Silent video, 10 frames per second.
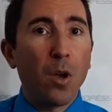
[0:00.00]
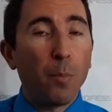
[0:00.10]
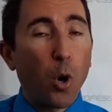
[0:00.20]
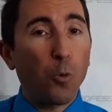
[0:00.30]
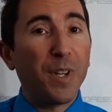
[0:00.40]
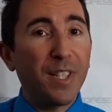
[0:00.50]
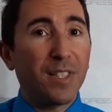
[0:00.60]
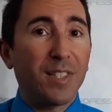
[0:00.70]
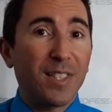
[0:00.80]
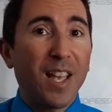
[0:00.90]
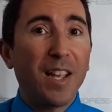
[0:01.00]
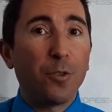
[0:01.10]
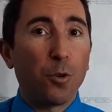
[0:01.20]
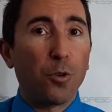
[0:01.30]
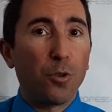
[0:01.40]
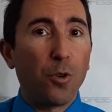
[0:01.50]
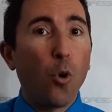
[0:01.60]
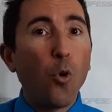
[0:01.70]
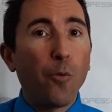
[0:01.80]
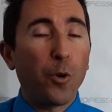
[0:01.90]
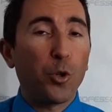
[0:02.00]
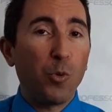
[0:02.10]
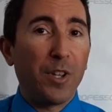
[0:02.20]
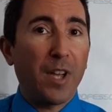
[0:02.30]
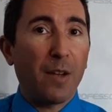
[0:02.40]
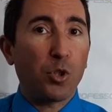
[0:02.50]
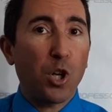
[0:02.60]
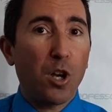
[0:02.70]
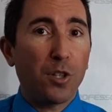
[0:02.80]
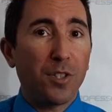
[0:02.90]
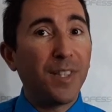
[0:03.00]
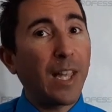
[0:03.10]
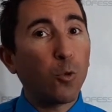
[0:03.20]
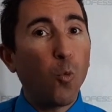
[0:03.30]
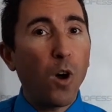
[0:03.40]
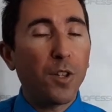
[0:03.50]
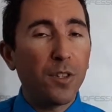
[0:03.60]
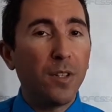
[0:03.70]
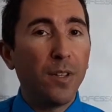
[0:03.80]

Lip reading: Moritz Seider over 2.5 shots that won,